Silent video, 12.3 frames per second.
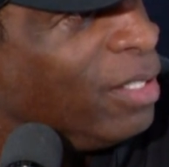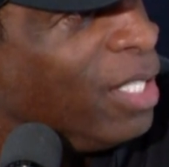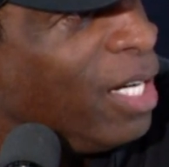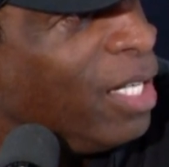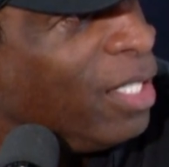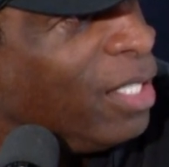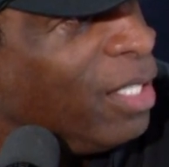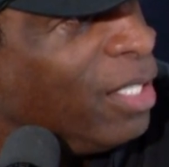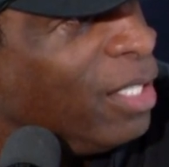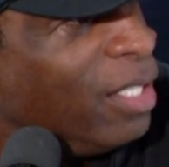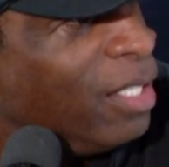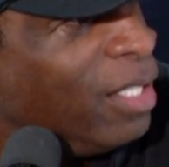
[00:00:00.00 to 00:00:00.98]
Is that it?
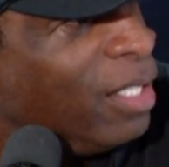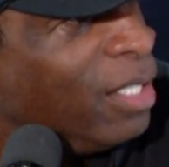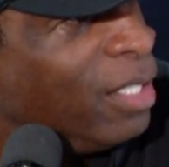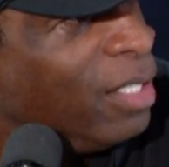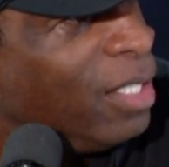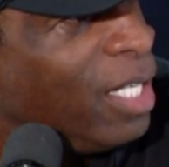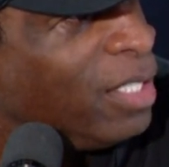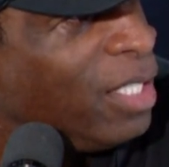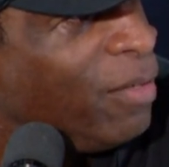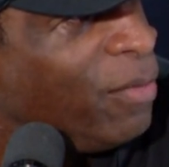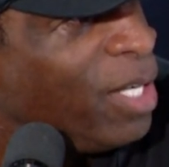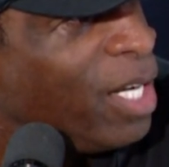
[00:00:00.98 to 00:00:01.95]
That's
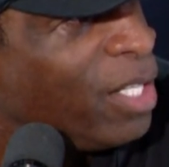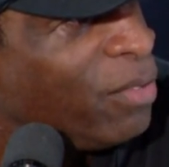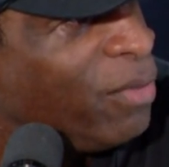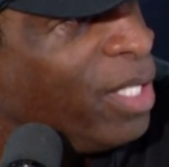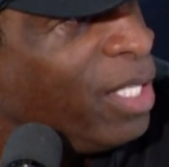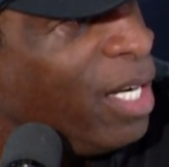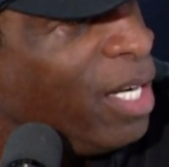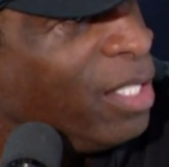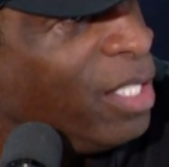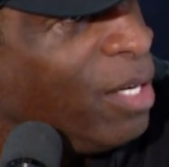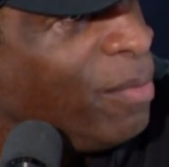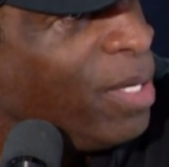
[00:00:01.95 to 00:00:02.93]
it, we got three, uh,
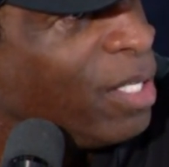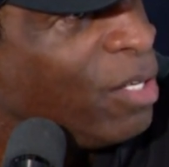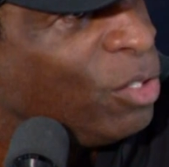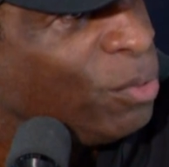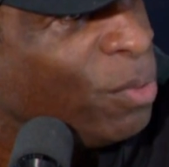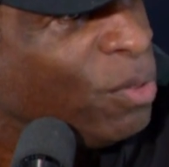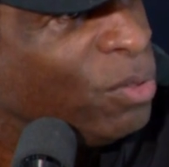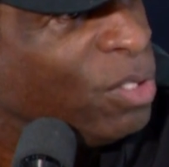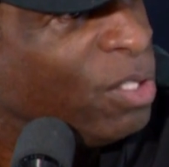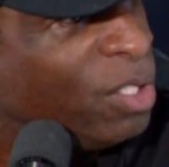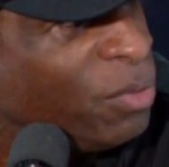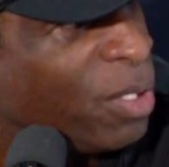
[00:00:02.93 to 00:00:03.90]
young men, Coach
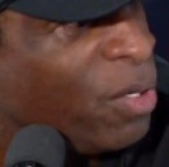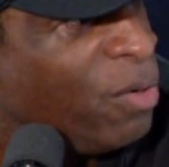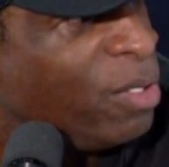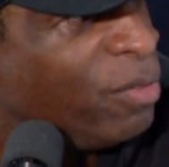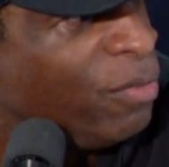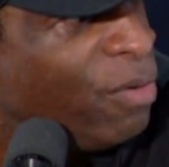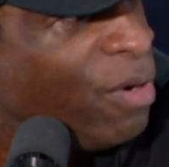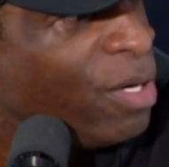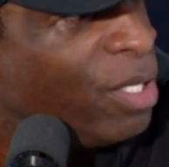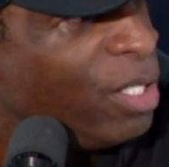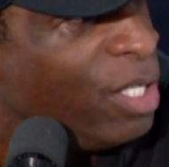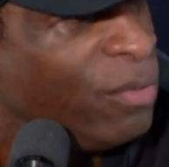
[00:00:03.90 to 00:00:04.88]
Brewster is recruited
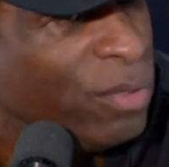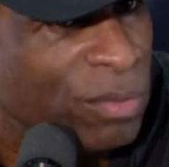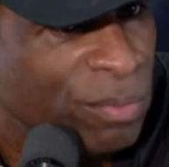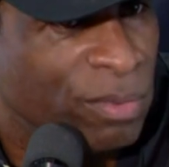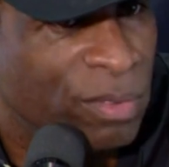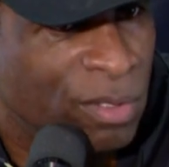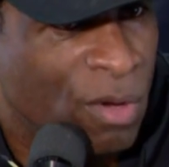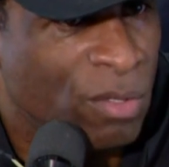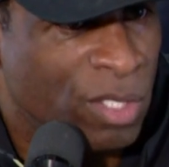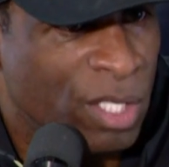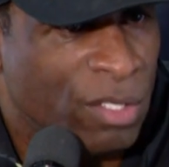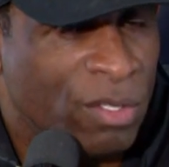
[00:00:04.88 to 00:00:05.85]
Florida, he was
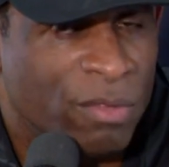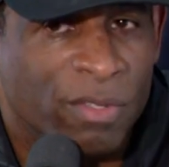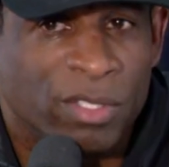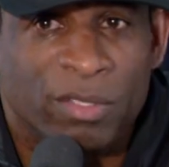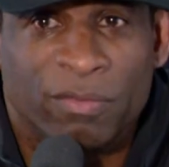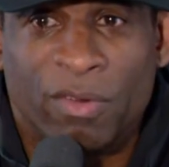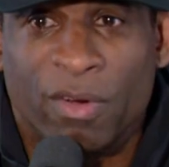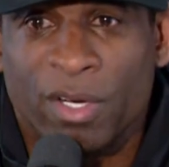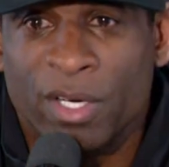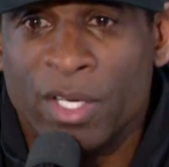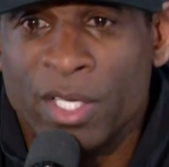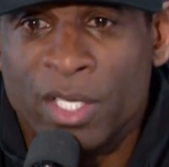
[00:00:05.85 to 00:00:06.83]
coach at the University of
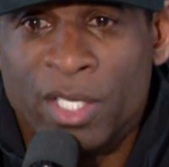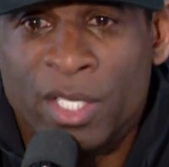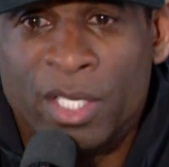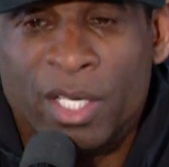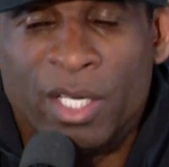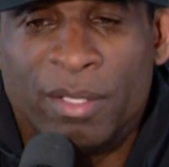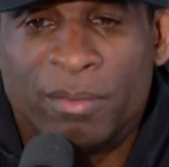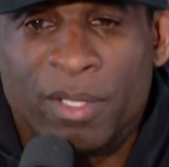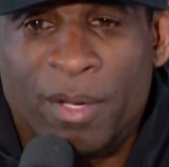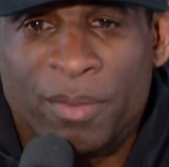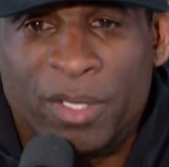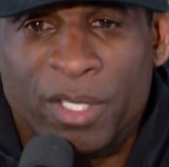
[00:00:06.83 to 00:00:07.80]
Florida, um, a
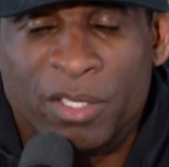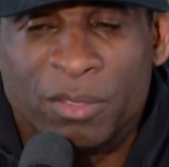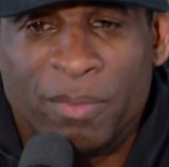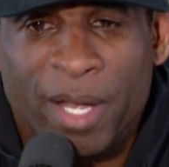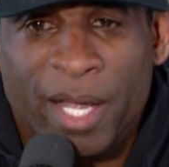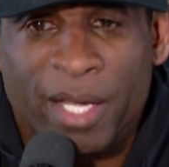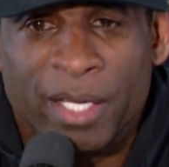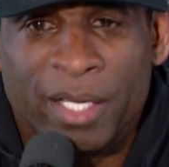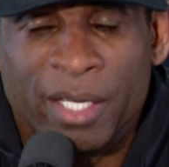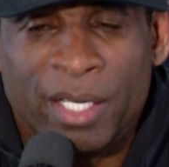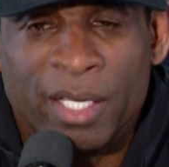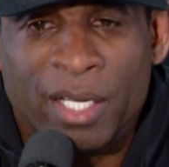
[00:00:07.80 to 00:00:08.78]
couple years back.
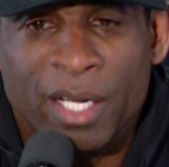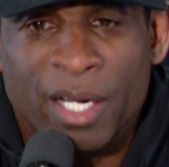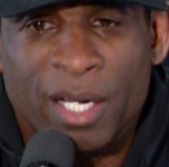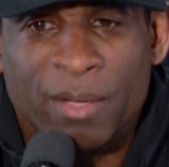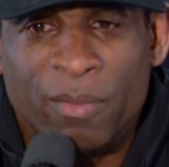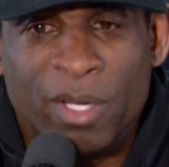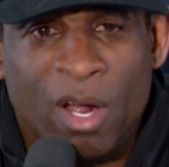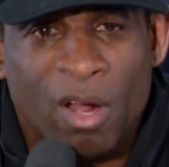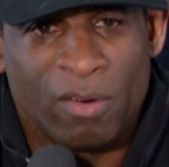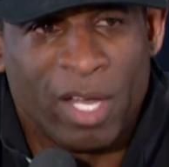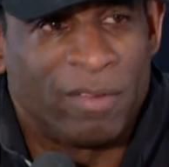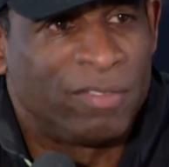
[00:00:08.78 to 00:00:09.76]
Um, we
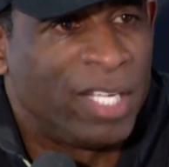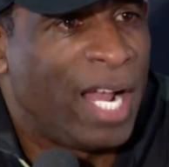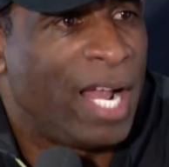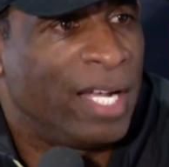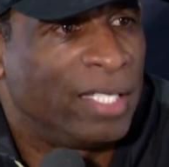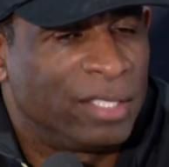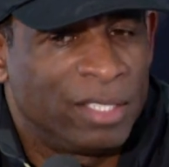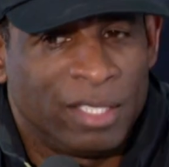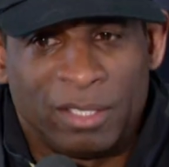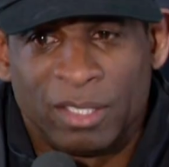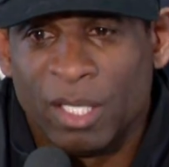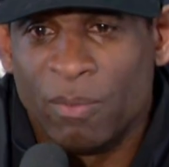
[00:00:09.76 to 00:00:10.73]
all have ties
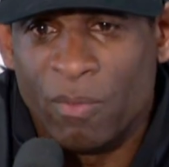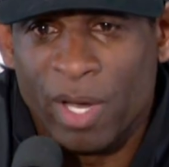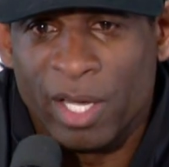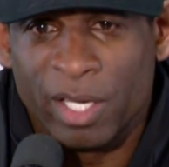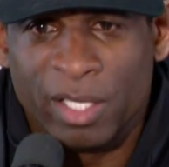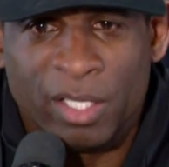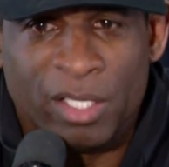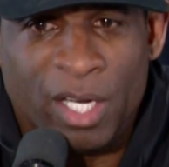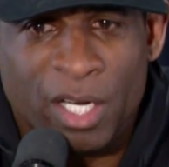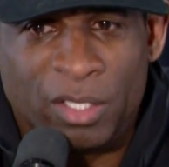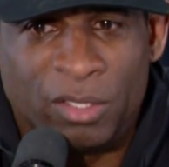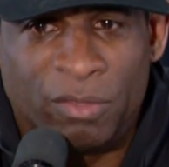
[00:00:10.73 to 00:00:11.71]
uh, some way and
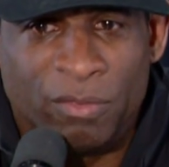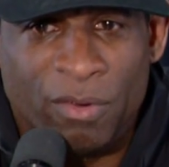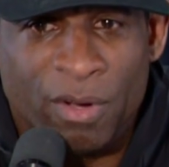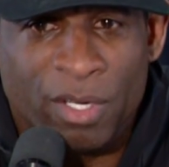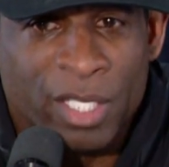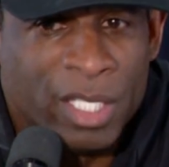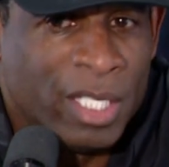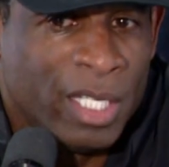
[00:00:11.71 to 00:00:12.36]
another to Florida.